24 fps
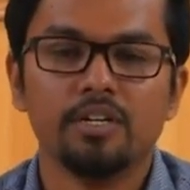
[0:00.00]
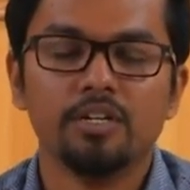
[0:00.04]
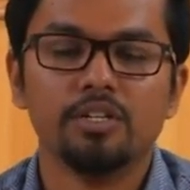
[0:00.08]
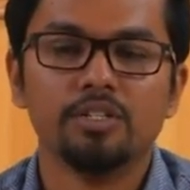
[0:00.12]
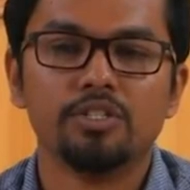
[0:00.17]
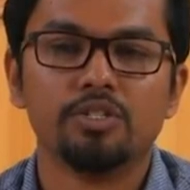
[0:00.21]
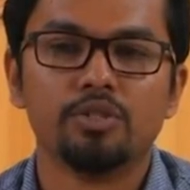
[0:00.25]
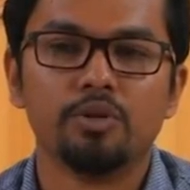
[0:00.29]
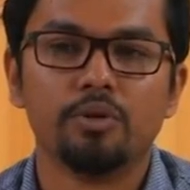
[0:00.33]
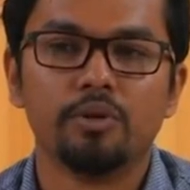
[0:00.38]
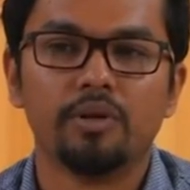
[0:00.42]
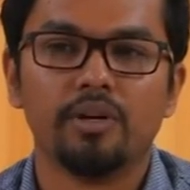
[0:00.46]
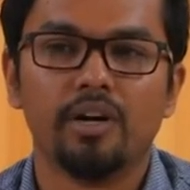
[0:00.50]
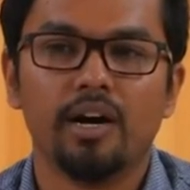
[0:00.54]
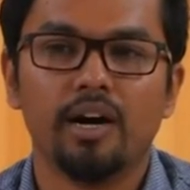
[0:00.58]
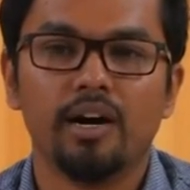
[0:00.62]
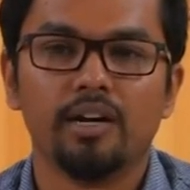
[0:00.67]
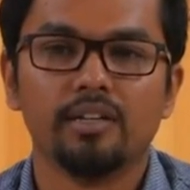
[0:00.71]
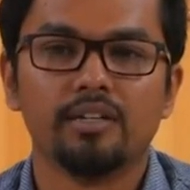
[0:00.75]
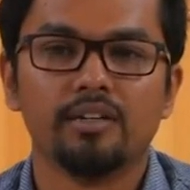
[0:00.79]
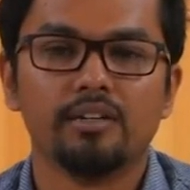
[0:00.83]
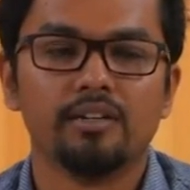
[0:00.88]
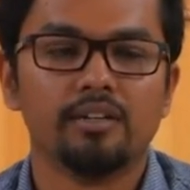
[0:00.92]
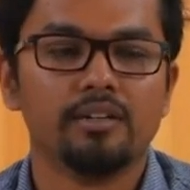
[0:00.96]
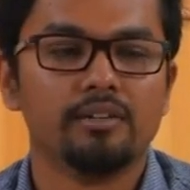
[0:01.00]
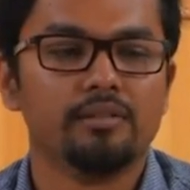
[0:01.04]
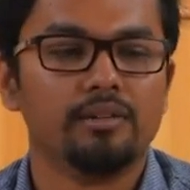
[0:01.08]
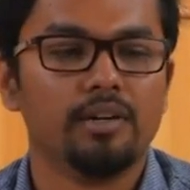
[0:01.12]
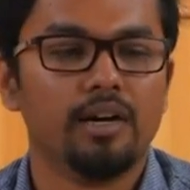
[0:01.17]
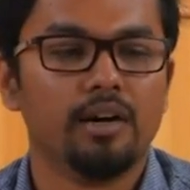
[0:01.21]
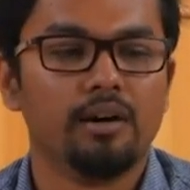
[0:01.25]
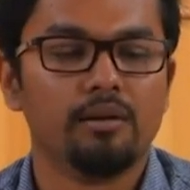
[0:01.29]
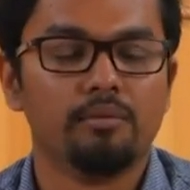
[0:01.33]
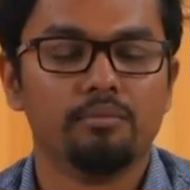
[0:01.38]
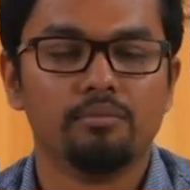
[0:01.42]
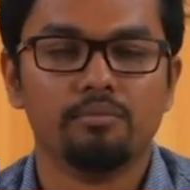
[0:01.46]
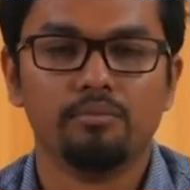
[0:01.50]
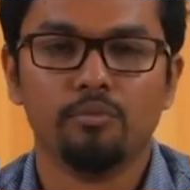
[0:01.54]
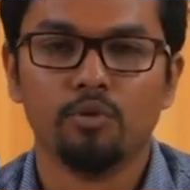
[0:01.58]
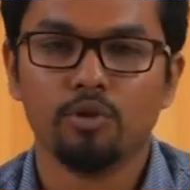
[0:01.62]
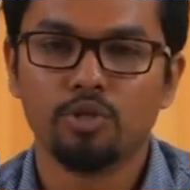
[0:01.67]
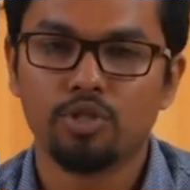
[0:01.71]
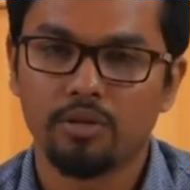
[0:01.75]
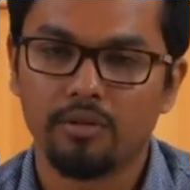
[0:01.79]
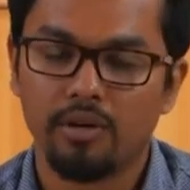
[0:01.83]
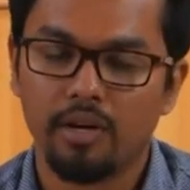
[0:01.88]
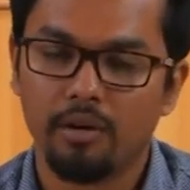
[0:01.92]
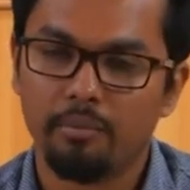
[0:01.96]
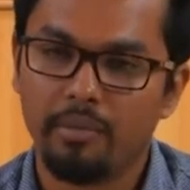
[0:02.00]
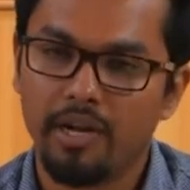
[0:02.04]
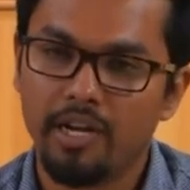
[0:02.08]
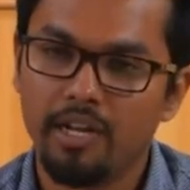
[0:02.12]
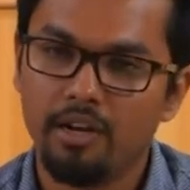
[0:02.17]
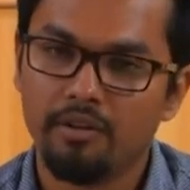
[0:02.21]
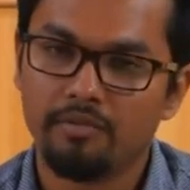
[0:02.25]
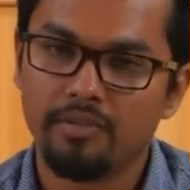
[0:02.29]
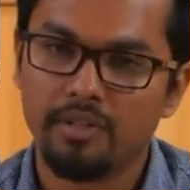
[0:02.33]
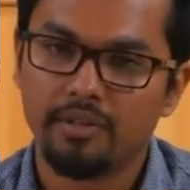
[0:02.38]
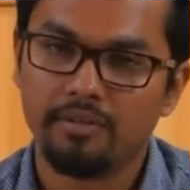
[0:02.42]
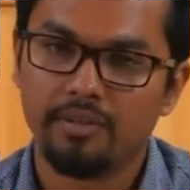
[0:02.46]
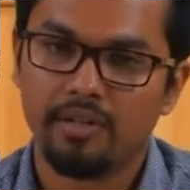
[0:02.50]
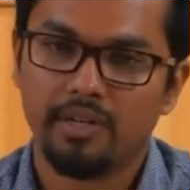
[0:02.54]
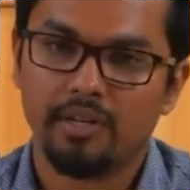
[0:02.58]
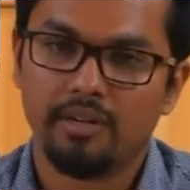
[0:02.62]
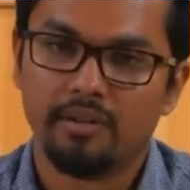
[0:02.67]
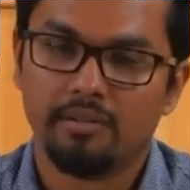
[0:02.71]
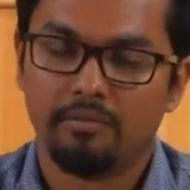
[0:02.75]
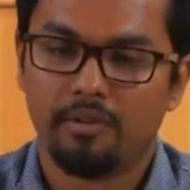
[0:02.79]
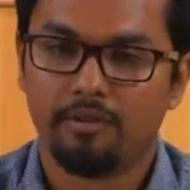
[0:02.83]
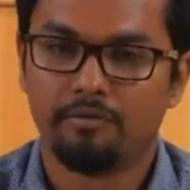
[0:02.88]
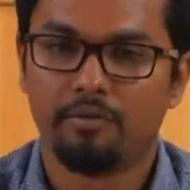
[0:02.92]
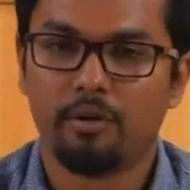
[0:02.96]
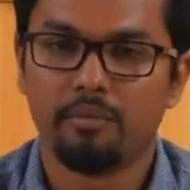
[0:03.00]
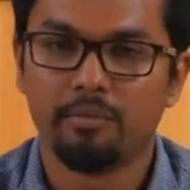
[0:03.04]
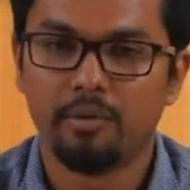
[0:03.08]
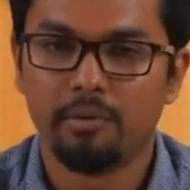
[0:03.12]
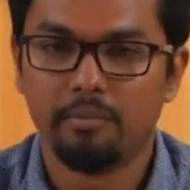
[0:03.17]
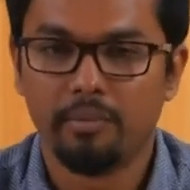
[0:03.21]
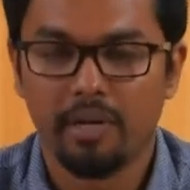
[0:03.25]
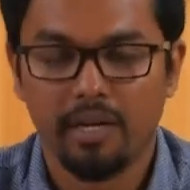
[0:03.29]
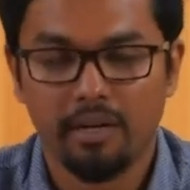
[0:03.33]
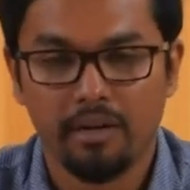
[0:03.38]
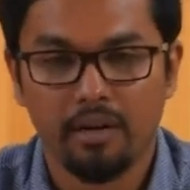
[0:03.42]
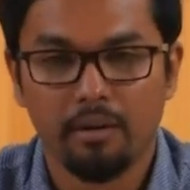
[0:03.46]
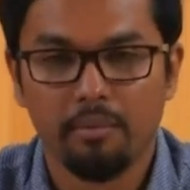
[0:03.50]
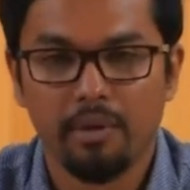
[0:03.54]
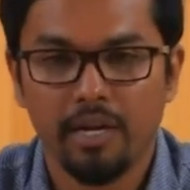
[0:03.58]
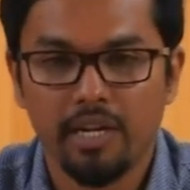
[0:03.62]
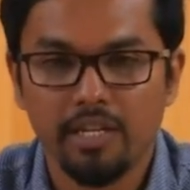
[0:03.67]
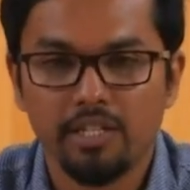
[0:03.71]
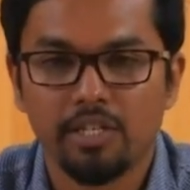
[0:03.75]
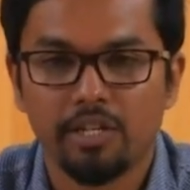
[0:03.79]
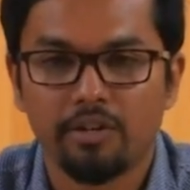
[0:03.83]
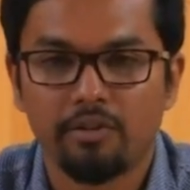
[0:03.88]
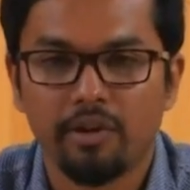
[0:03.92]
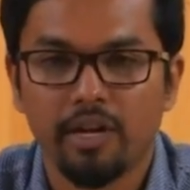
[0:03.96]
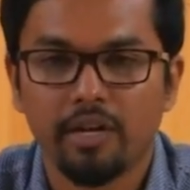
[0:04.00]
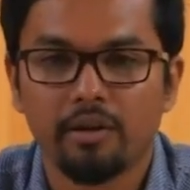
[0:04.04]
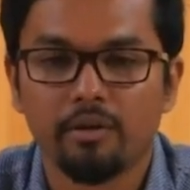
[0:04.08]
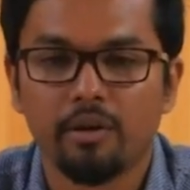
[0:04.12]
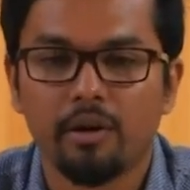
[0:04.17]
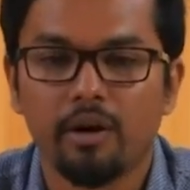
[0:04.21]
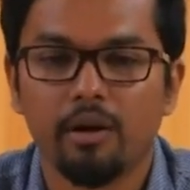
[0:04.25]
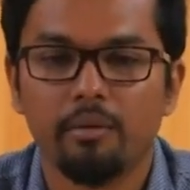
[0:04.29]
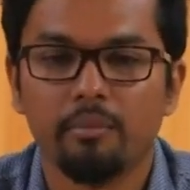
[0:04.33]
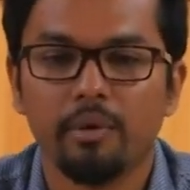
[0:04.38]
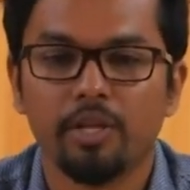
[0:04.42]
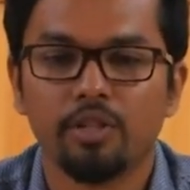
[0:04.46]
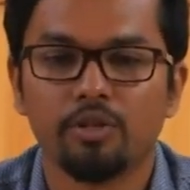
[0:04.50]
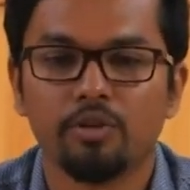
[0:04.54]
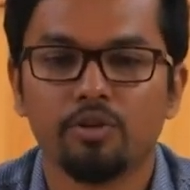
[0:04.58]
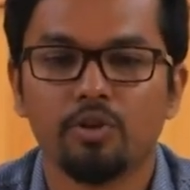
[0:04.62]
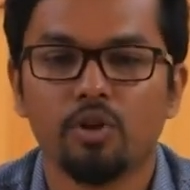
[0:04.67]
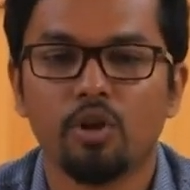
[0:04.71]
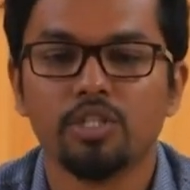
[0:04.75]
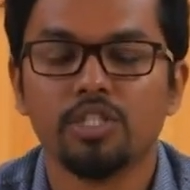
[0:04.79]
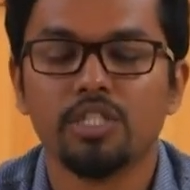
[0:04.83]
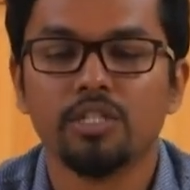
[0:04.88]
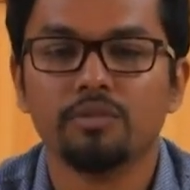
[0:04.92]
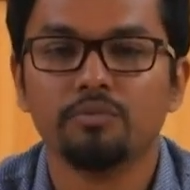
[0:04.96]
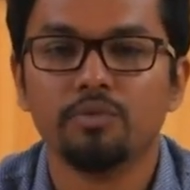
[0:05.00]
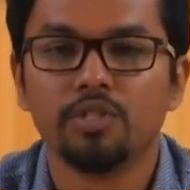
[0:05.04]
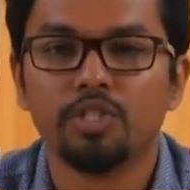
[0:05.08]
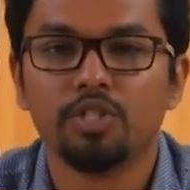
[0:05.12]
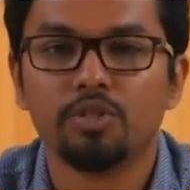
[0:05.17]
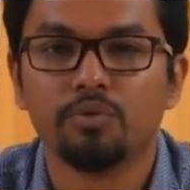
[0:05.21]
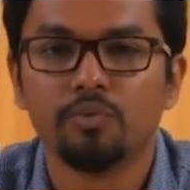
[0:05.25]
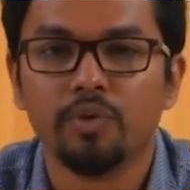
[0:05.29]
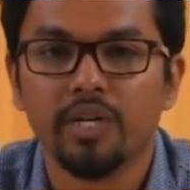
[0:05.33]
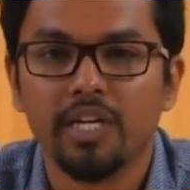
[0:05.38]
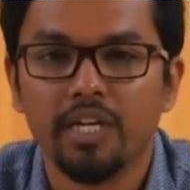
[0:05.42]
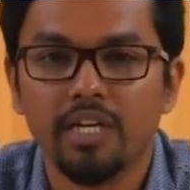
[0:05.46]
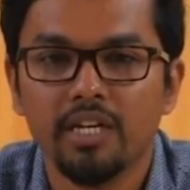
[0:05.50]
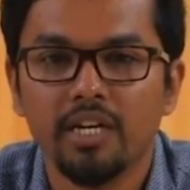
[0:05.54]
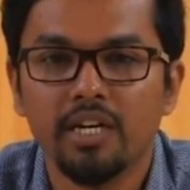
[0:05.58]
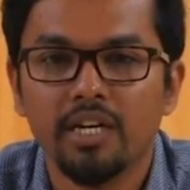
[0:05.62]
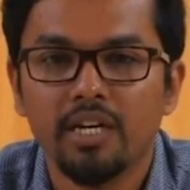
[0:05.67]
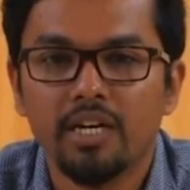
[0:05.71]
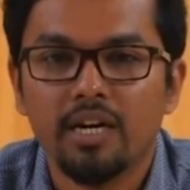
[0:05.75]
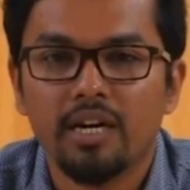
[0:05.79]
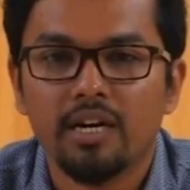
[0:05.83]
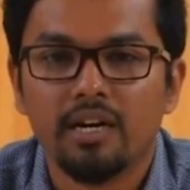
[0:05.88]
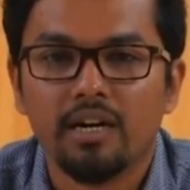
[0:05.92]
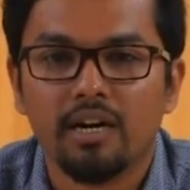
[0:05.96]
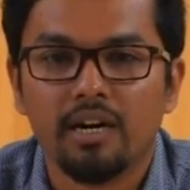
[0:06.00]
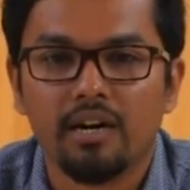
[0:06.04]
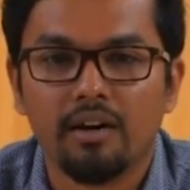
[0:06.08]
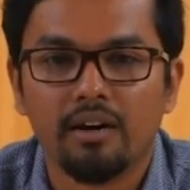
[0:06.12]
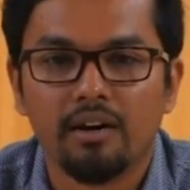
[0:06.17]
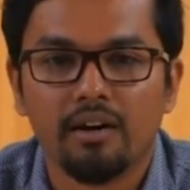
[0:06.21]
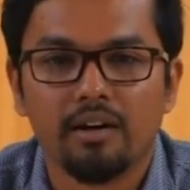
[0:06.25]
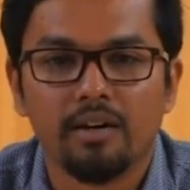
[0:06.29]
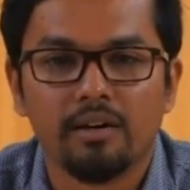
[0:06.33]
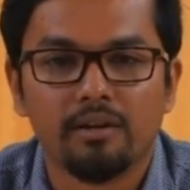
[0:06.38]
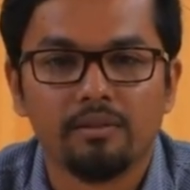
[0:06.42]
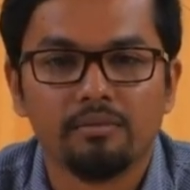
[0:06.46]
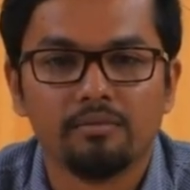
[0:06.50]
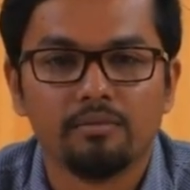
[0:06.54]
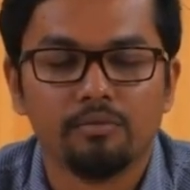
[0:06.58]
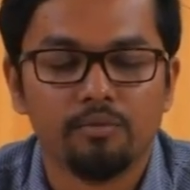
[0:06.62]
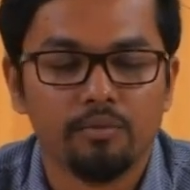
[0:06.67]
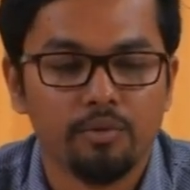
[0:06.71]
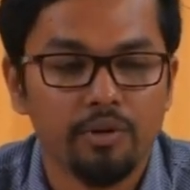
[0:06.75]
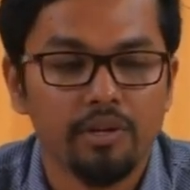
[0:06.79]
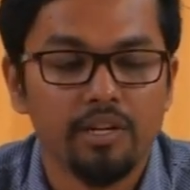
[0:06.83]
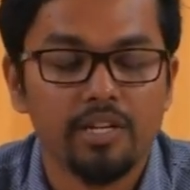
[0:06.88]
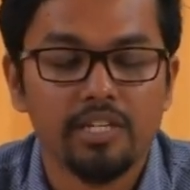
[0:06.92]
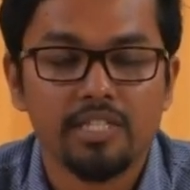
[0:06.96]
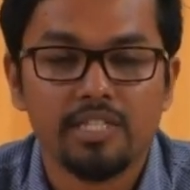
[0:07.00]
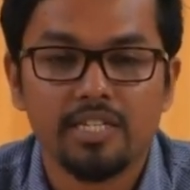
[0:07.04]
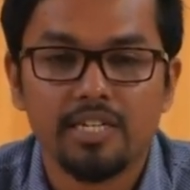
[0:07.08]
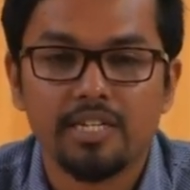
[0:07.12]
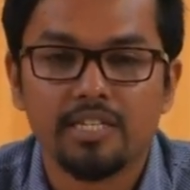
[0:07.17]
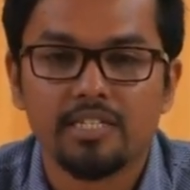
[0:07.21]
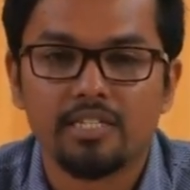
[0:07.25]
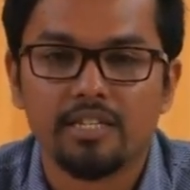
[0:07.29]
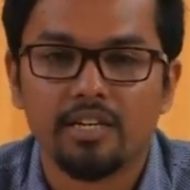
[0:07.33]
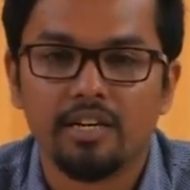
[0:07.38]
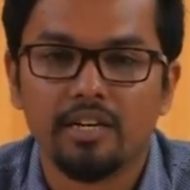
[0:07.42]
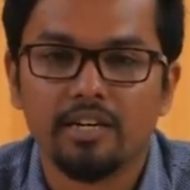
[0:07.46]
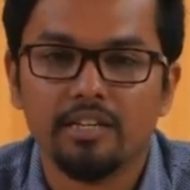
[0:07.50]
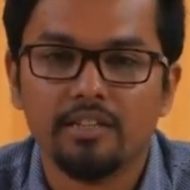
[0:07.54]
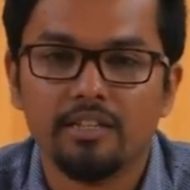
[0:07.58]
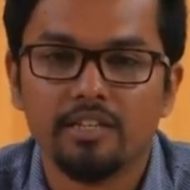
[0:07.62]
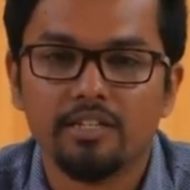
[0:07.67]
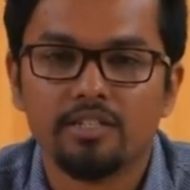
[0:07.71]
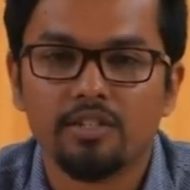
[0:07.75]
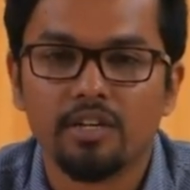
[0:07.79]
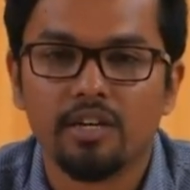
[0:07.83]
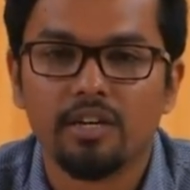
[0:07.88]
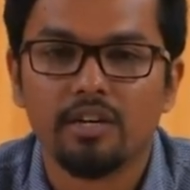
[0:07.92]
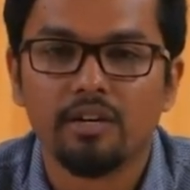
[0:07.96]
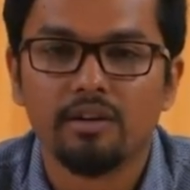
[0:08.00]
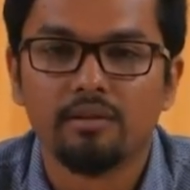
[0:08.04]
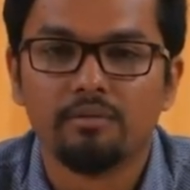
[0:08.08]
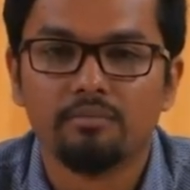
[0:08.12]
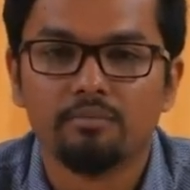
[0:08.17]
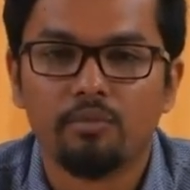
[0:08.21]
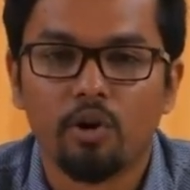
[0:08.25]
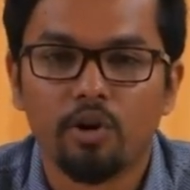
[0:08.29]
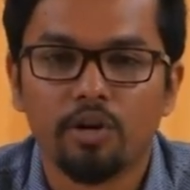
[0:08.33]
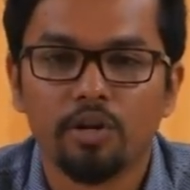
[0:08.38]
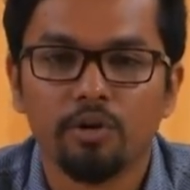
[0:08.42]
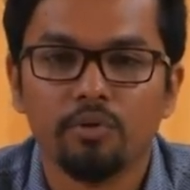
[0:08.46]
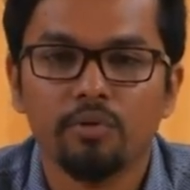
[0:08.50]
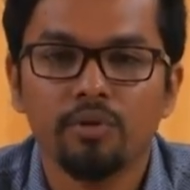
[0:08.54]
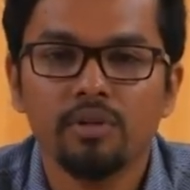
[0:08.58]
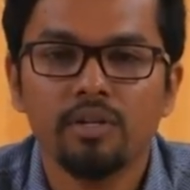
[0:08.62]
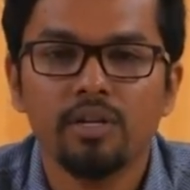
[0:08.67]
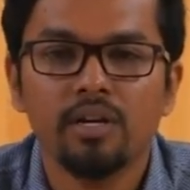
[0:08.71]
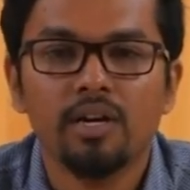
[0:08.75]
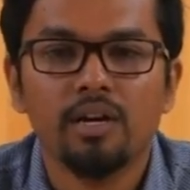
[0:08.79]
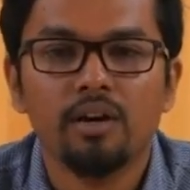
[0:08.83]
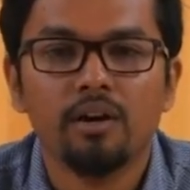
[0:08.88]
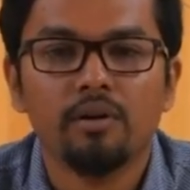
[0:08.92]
So uh, the uh, most uh, many of the from the ma many generic methodology which we will discuss in this module